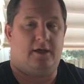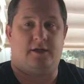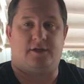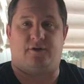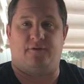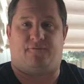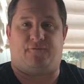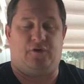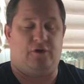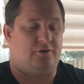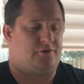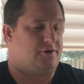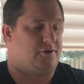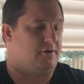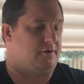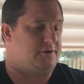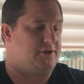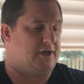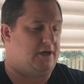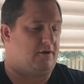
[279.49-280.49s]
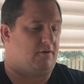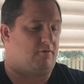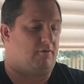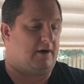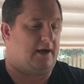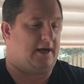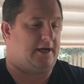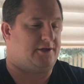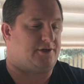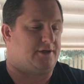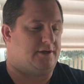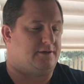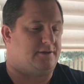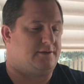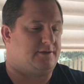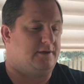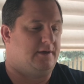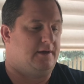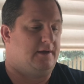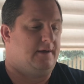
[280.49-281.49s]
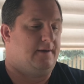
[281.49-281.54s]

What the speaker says: to future generations